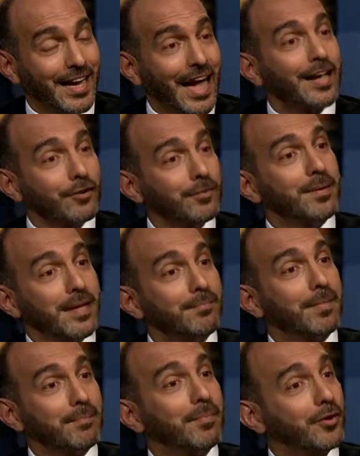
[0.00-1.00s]
I could be a
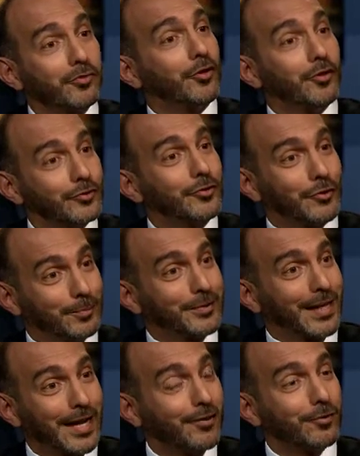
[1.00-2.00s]
member of those
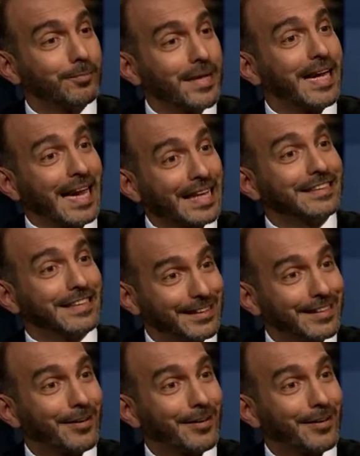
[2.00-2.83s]
groups, and I could be an asset.